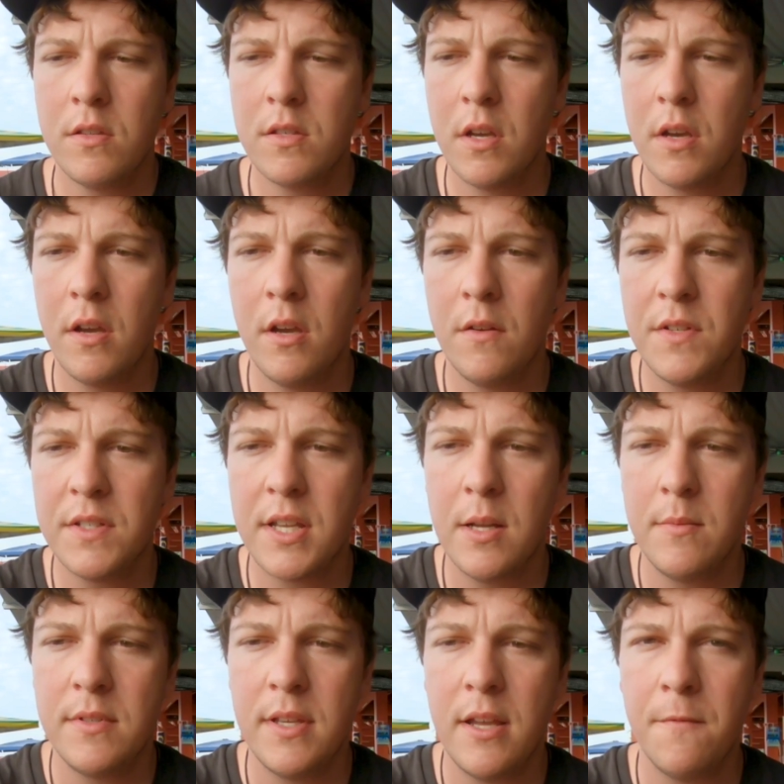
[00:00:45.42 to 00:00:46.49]
So I've just
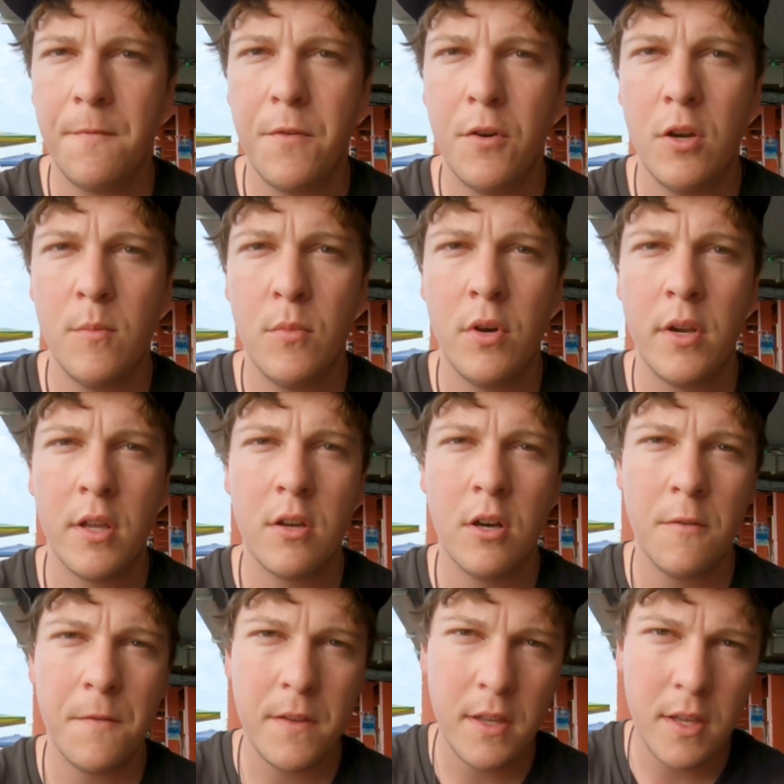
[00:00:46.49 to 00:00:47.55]
come down for a morning
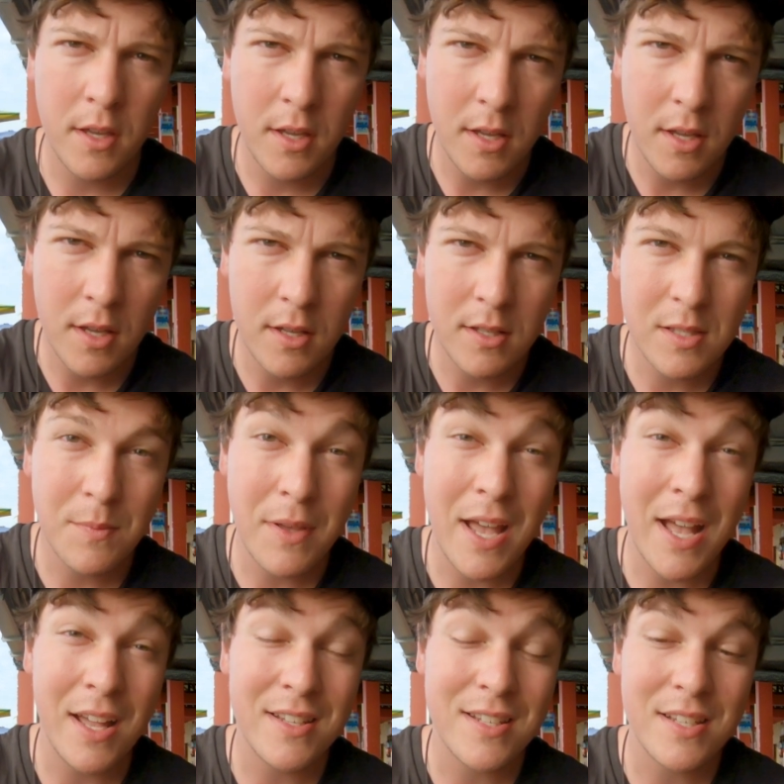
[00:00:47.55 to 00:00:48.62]
coffee,
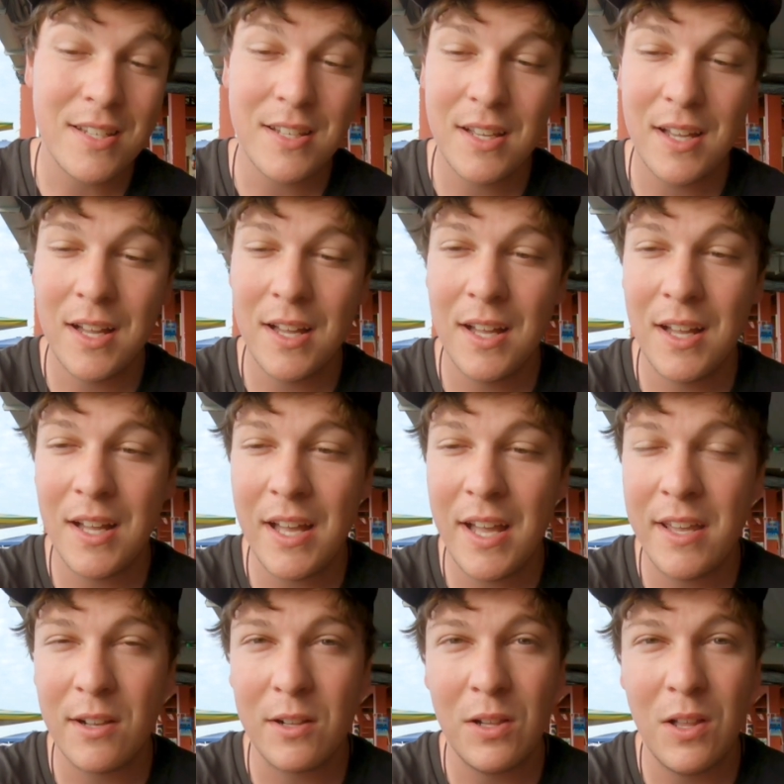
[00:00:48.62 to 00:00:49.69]
about
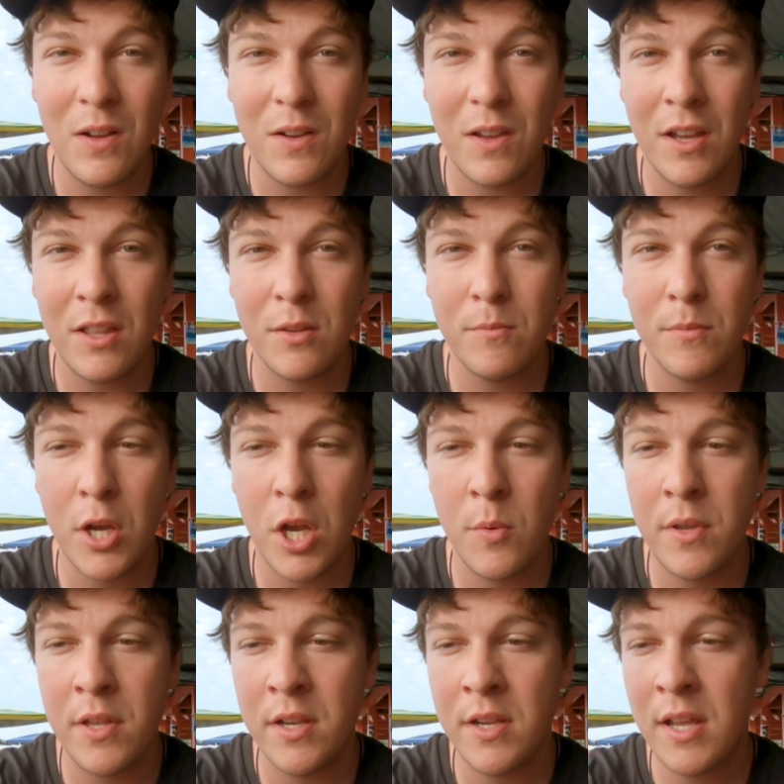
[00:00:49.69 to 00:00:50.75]
8 o'clock at the
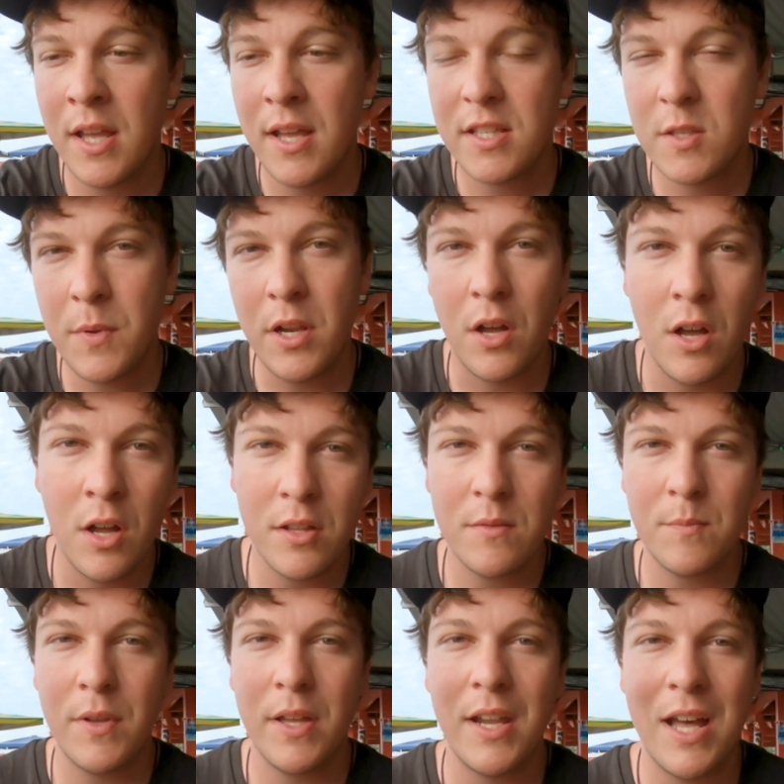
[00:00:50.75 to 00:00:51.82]
moment. It's a bit hot,
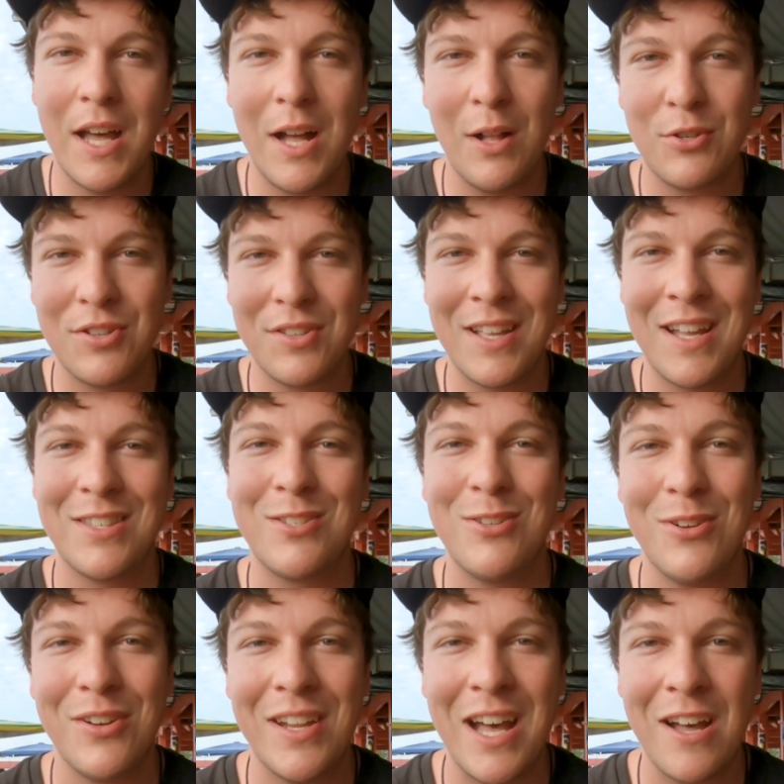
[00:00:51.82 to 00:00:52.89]
but I'll drink that
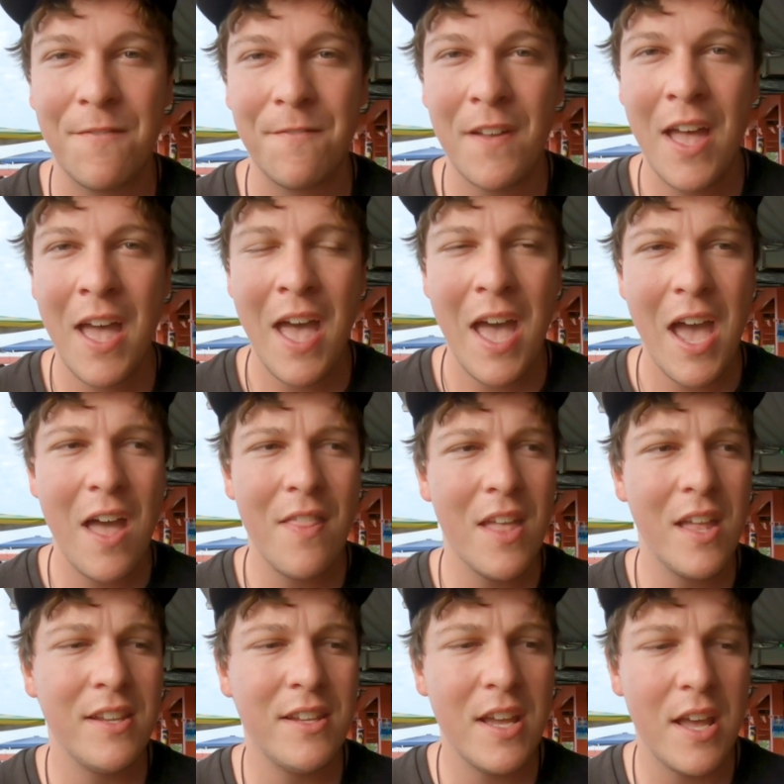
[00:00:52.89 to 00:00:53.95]
soon enough. And
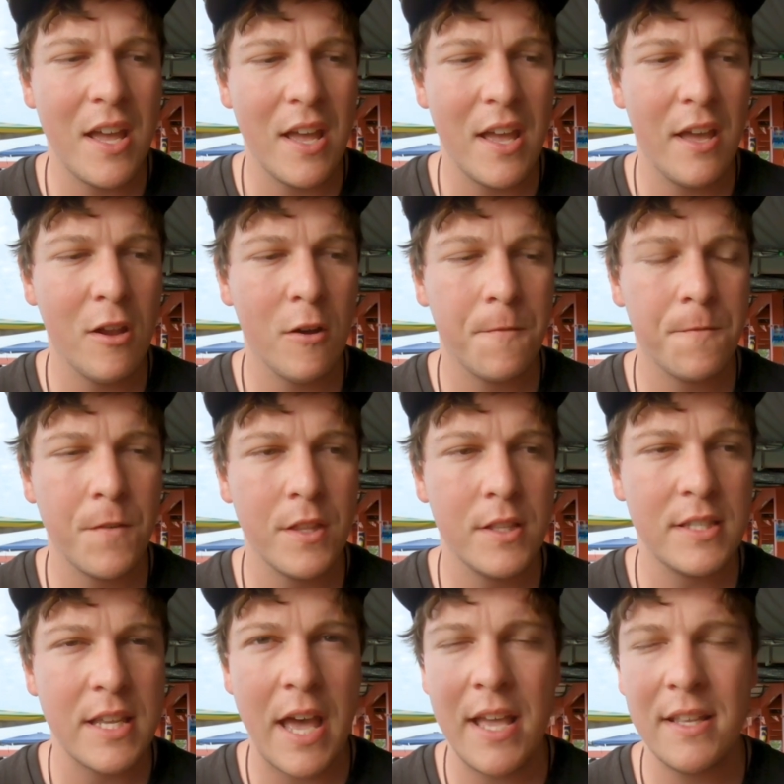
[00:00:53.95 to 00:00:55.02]
then yeah, head off for
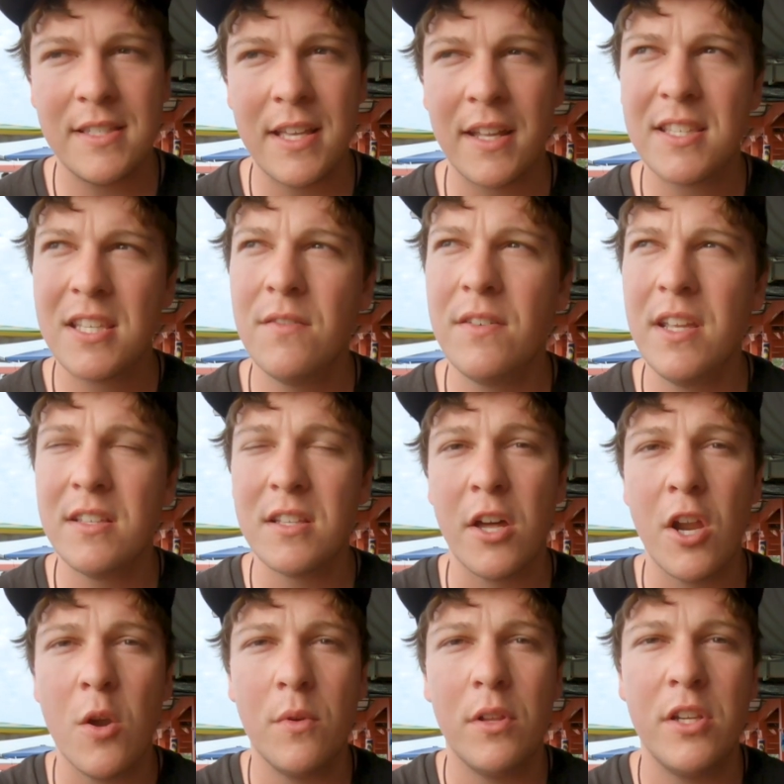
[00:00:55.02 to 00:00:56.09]
the day's activities.
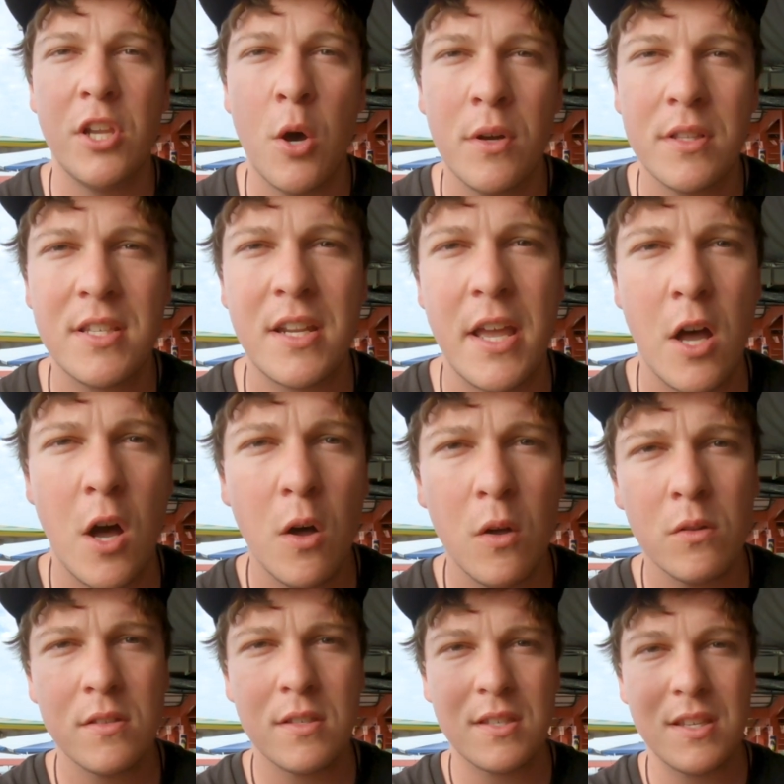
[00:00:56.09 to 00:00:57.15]
I don't really know what today
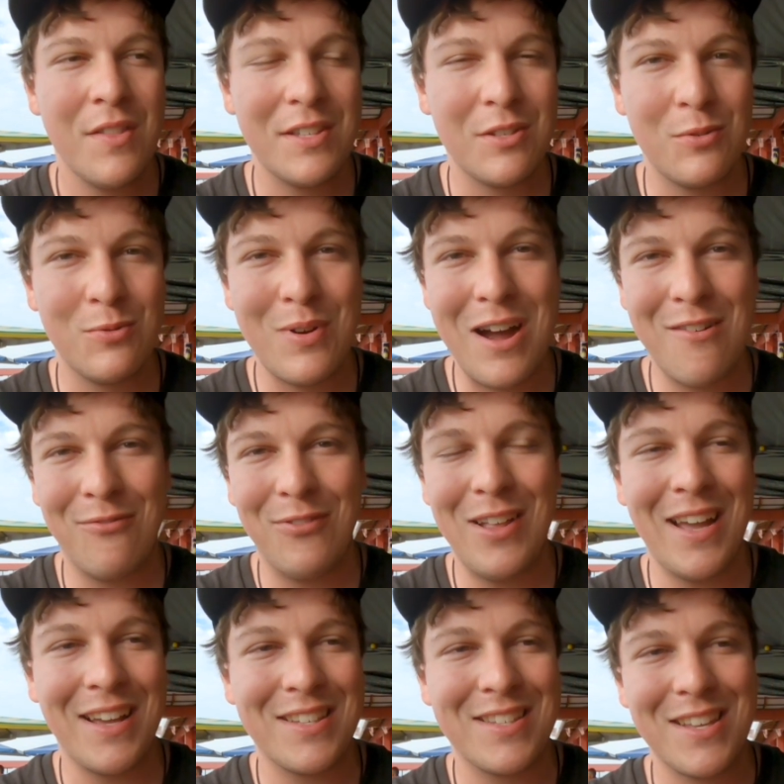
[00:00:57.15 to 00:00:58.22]
holds. There's a rough
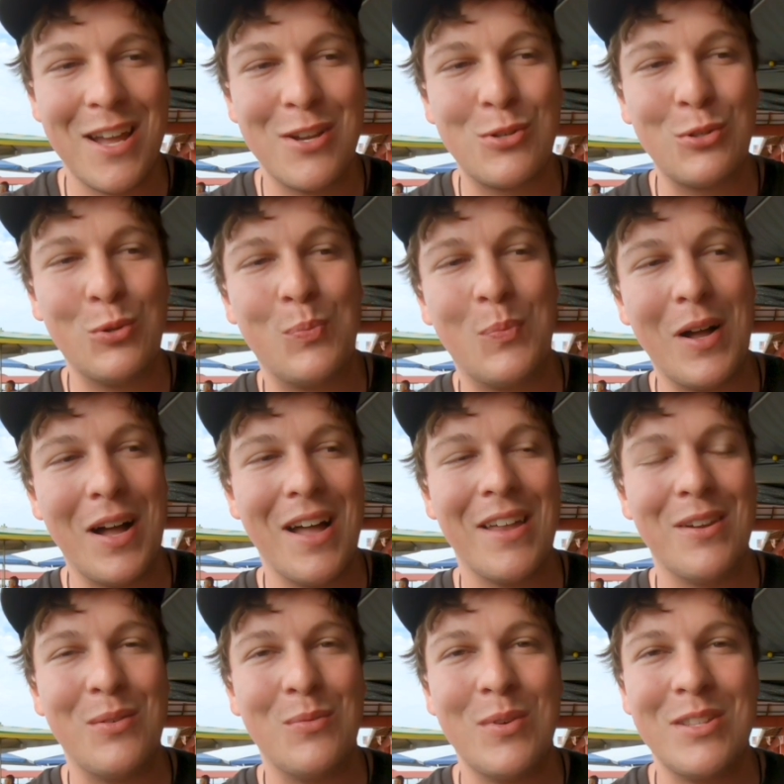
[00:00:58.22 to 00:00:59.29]
schedule,
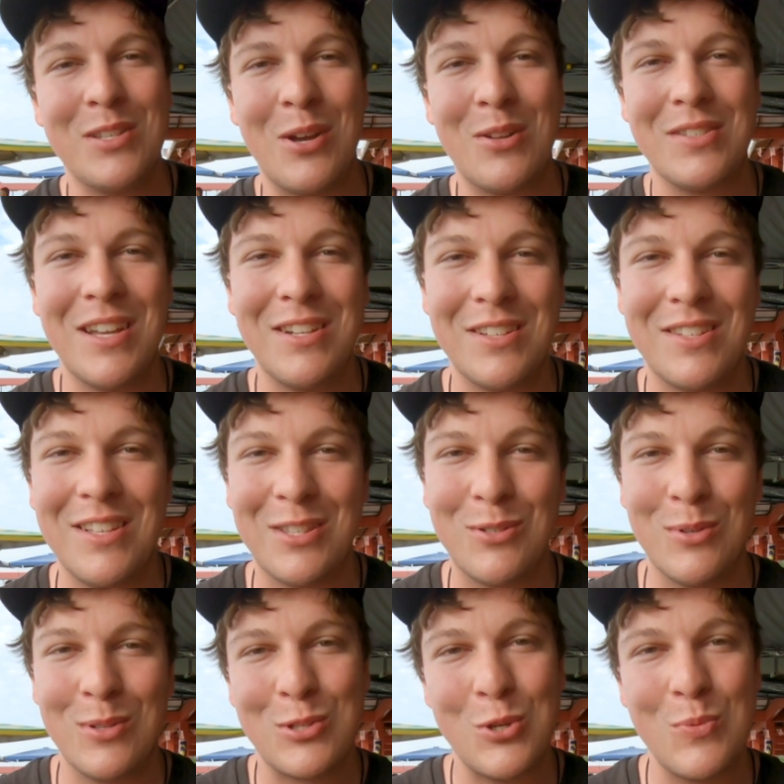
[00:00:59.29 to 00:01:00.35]
but we don't tend to stick
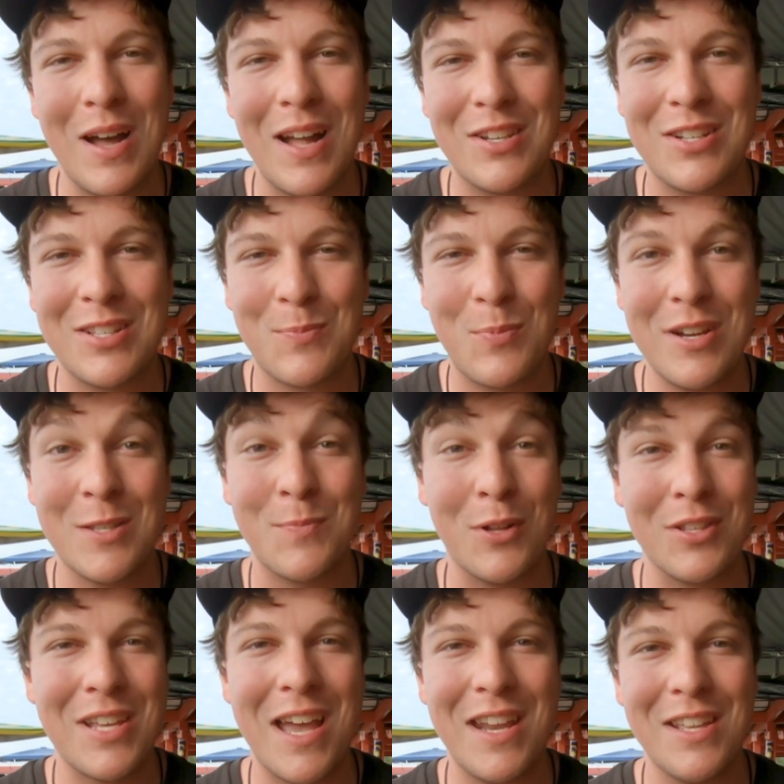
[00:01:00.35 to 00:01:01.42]
to it too much. It's pretty
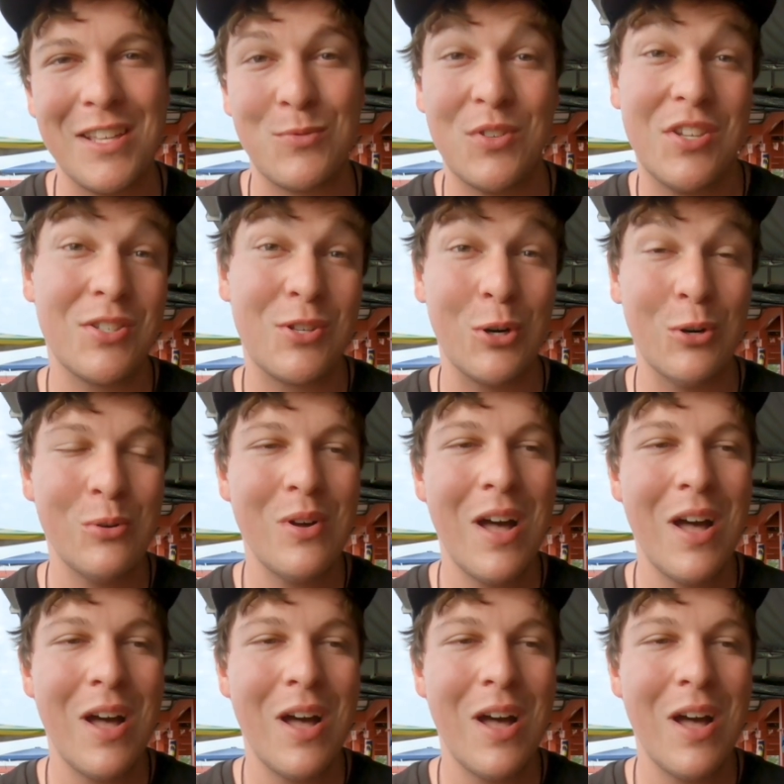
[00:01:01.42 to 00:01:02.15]
spontaneous, which is cool.